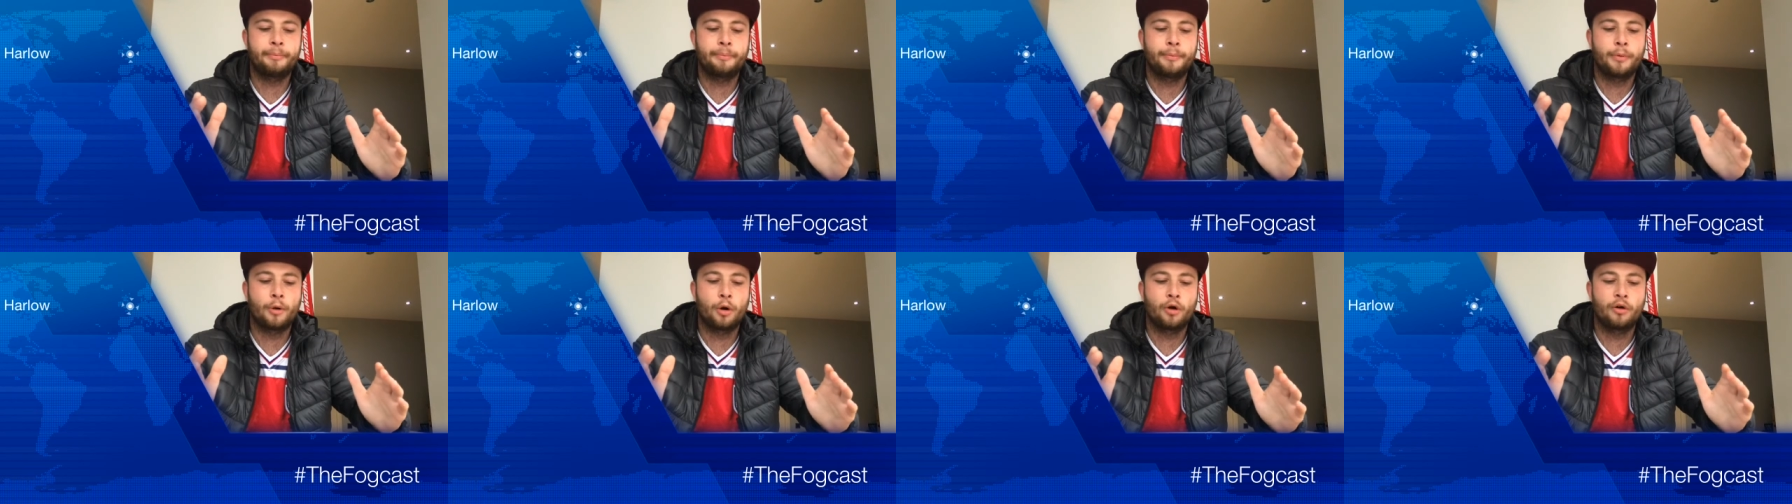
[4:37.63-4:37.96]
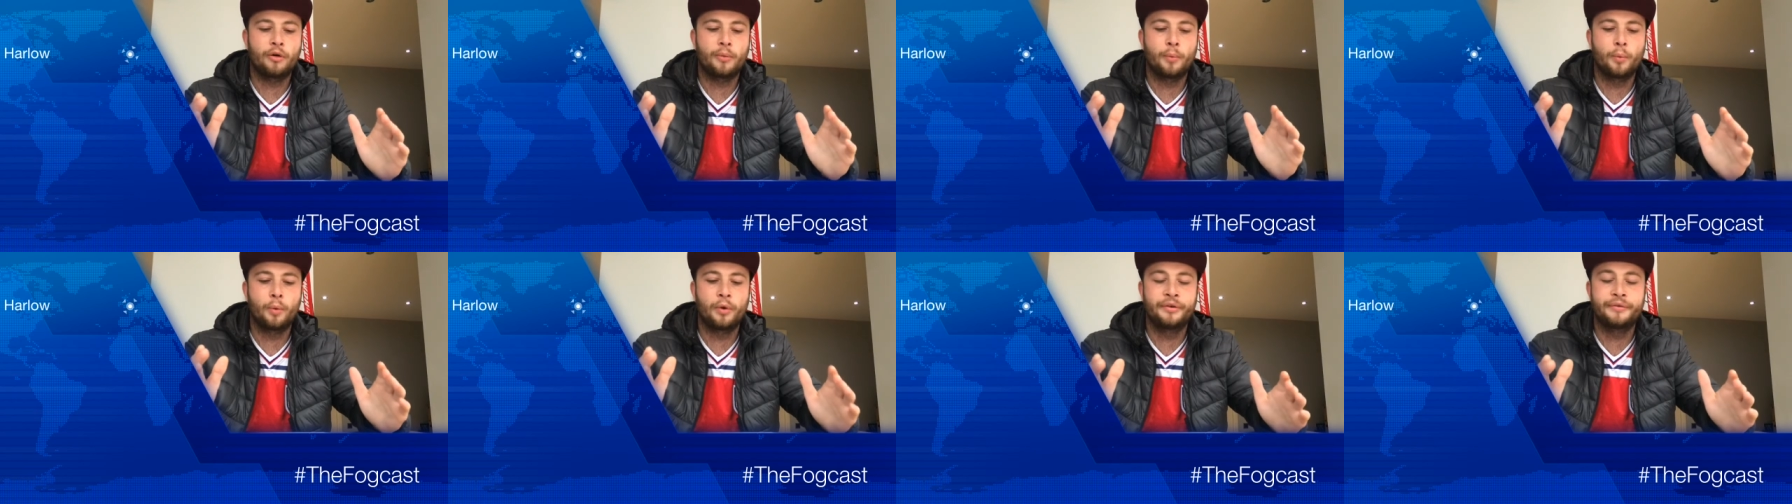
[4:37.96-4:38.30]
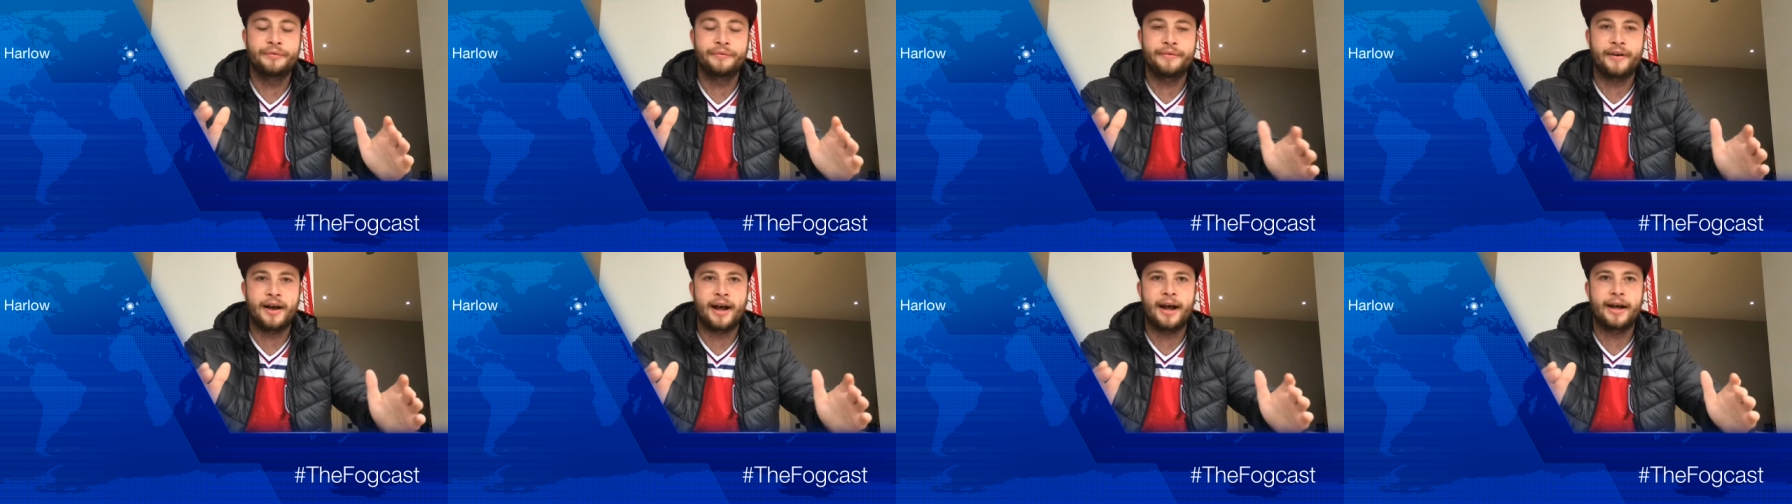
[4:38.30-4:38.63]
Boreham Wood
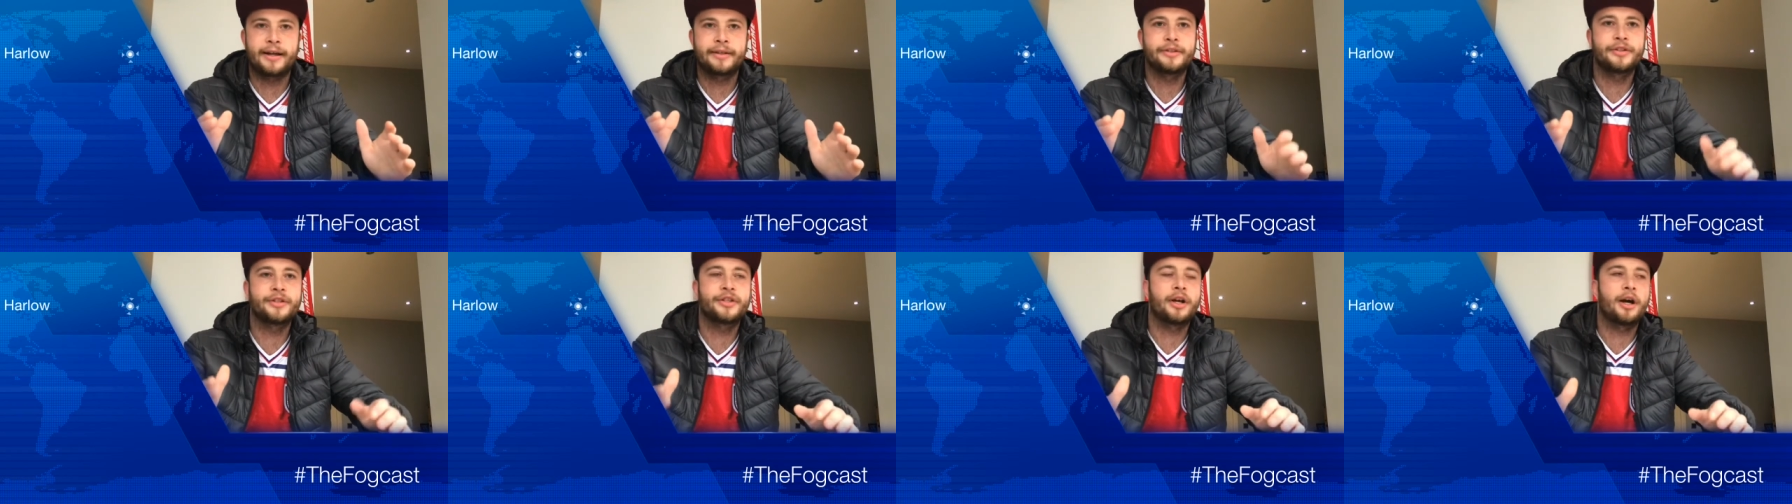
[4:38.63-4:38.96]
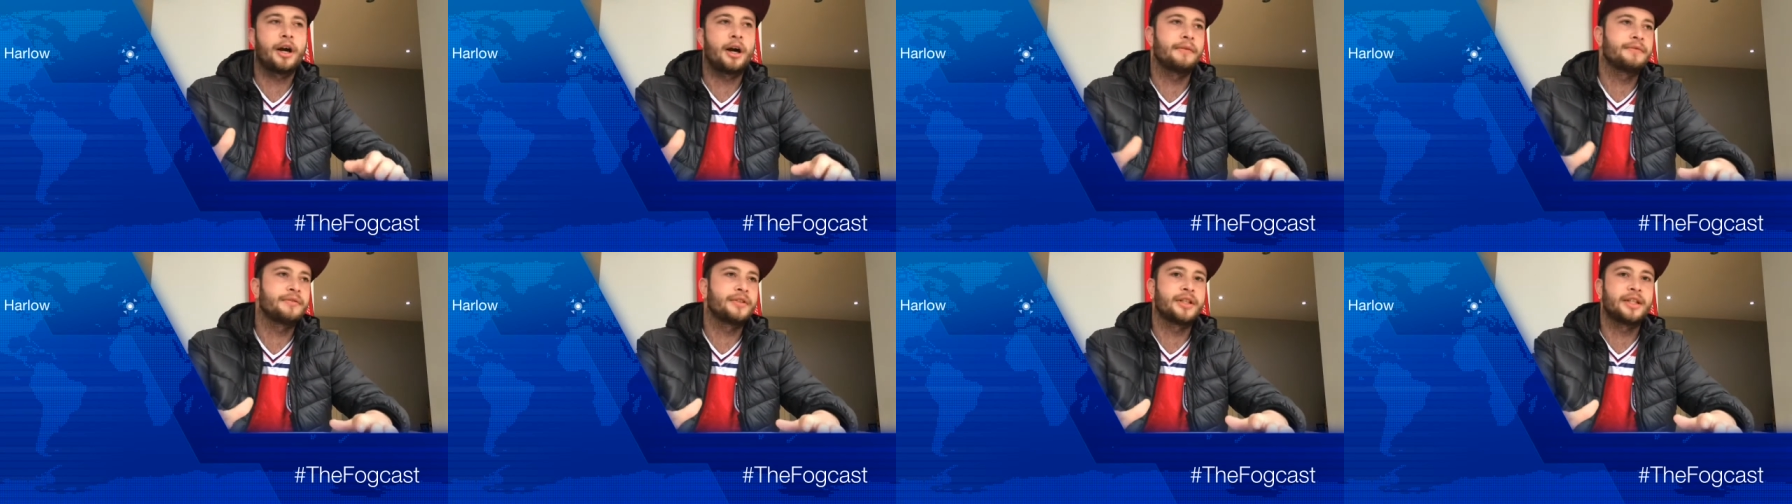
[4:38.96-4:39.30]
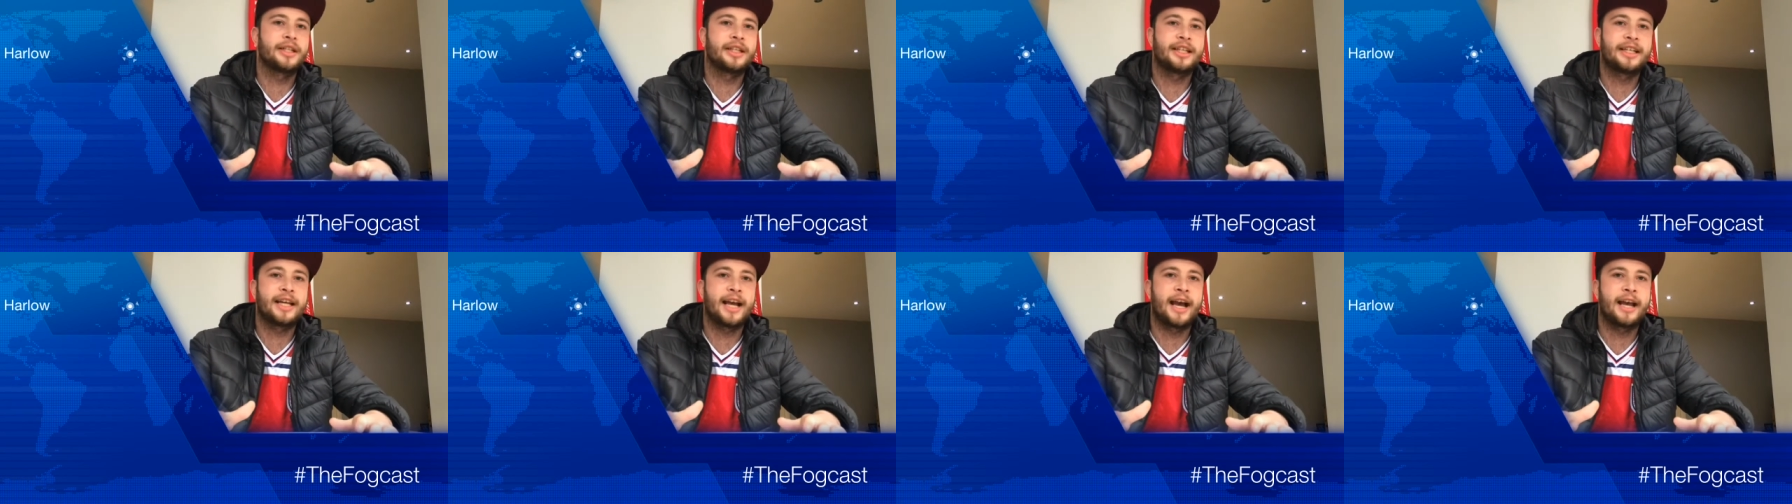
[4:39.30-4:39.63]
fans after
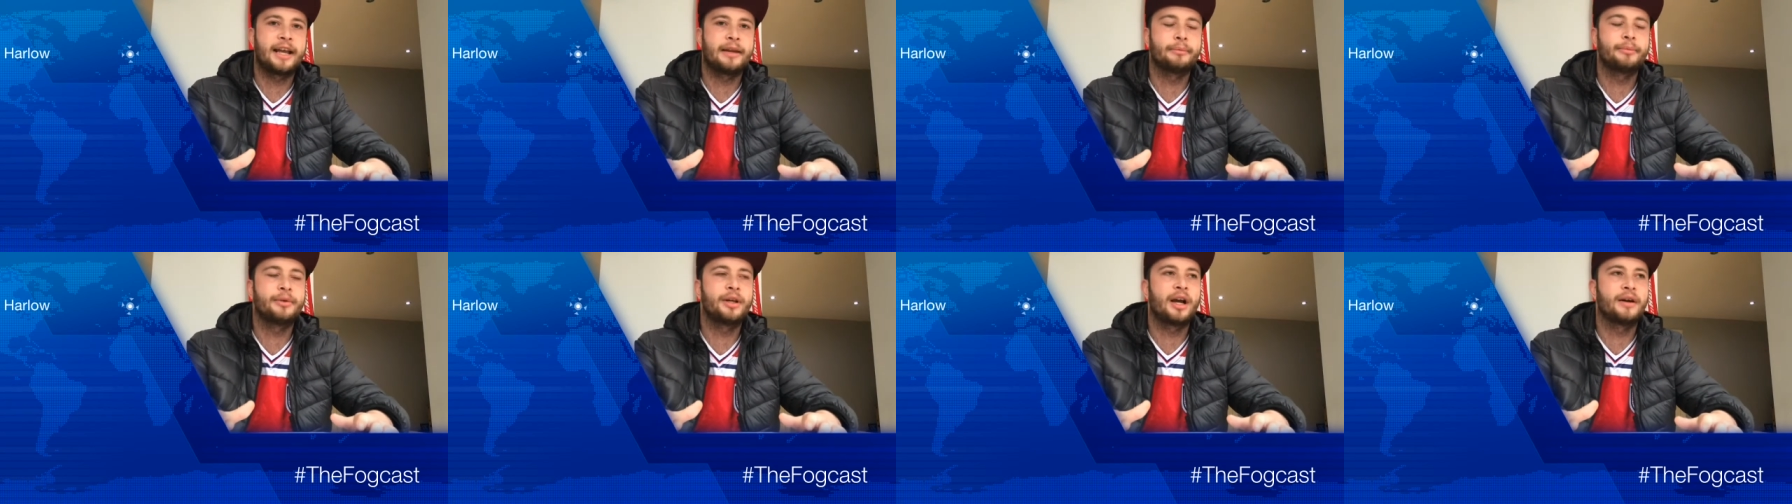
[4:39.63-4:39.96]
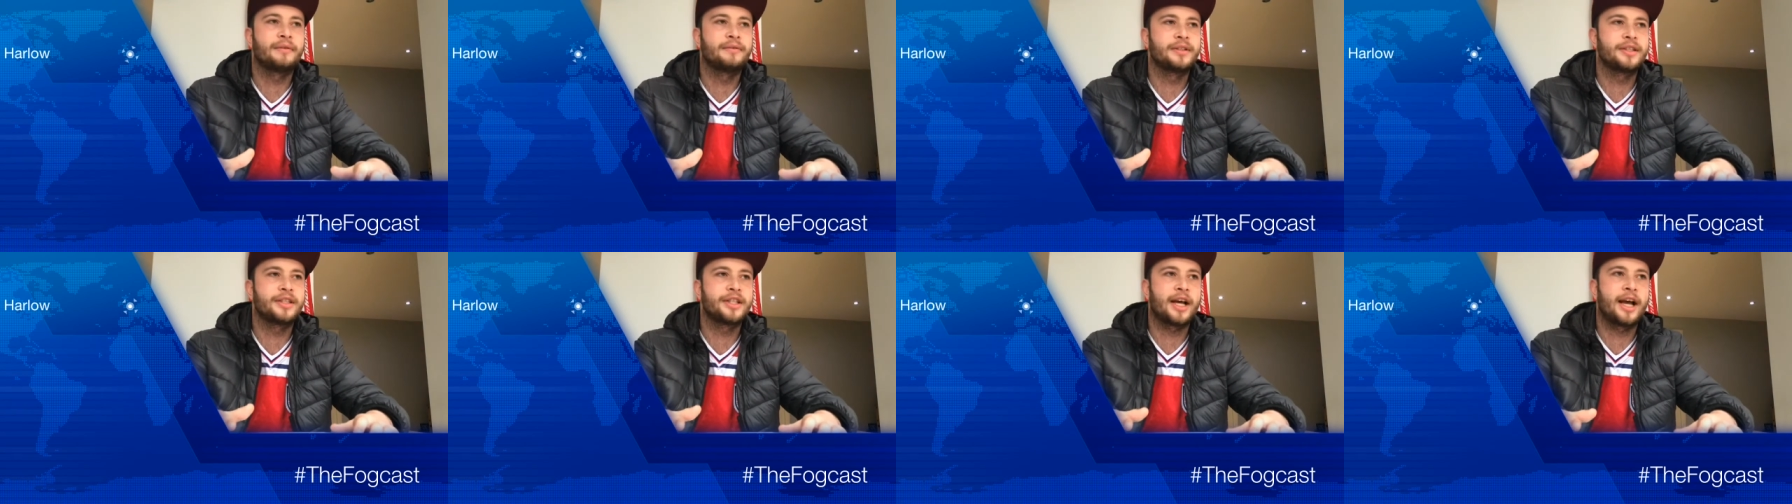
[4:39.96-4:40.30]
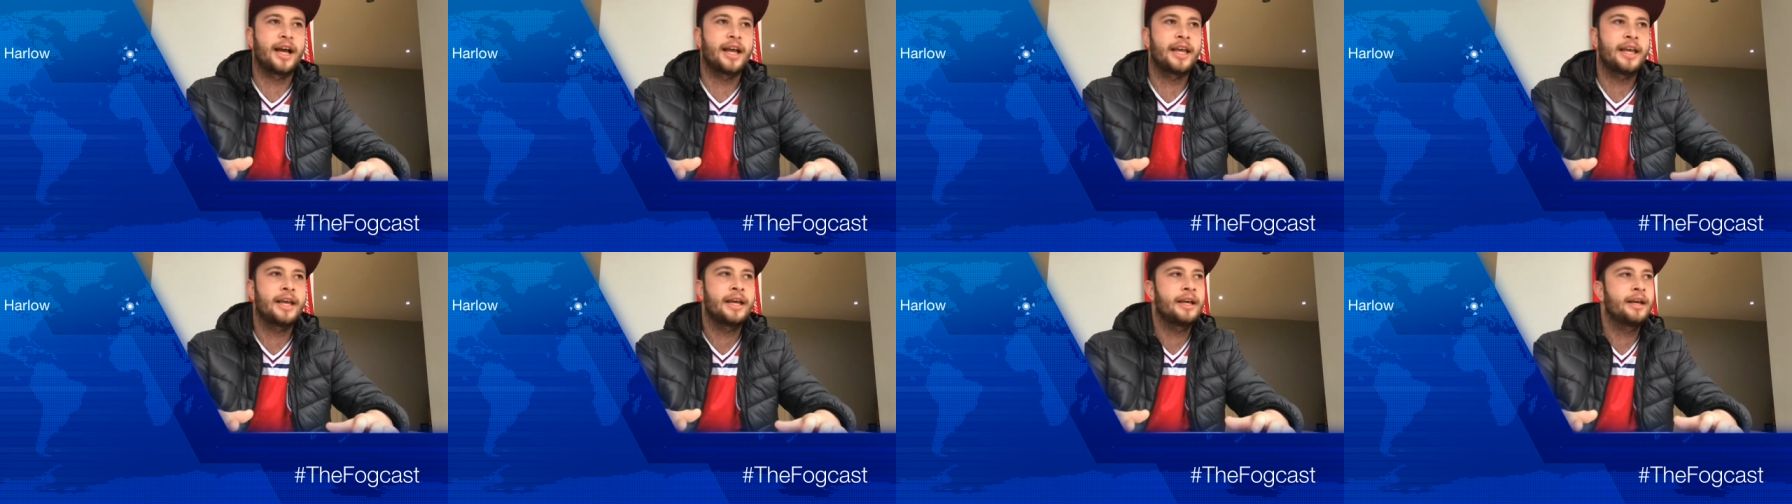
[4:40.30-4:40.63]
the game the other
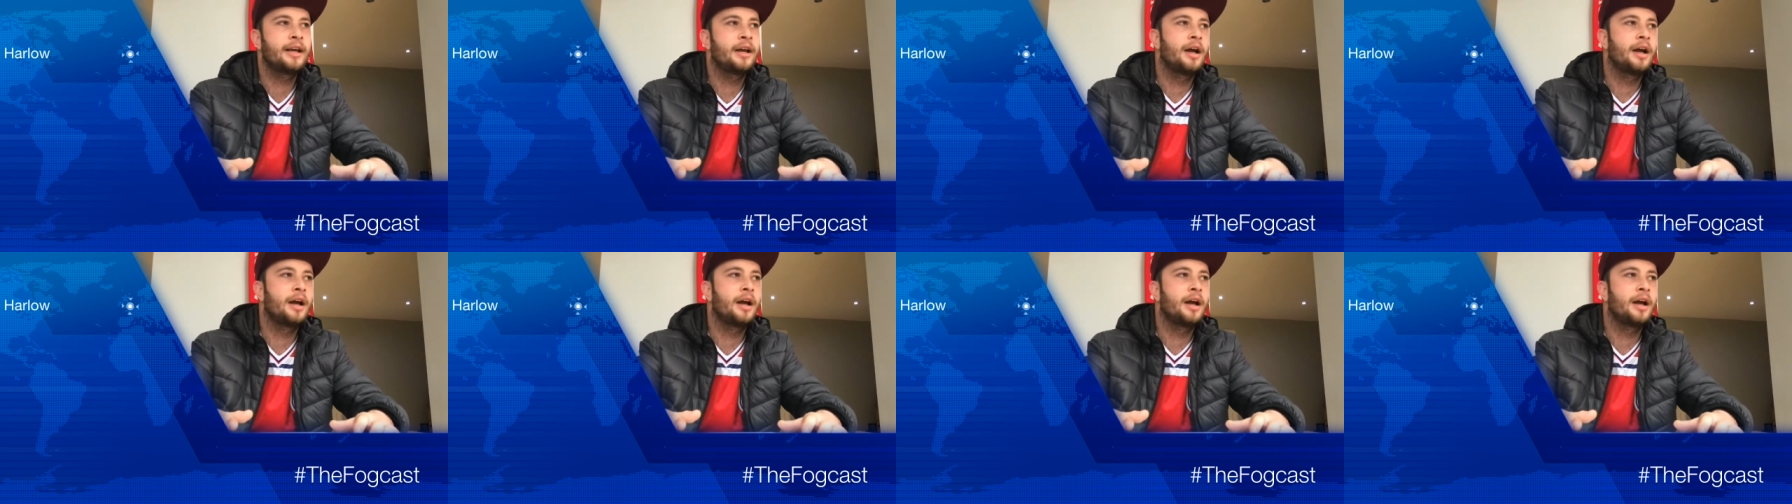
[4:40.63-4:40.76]
day.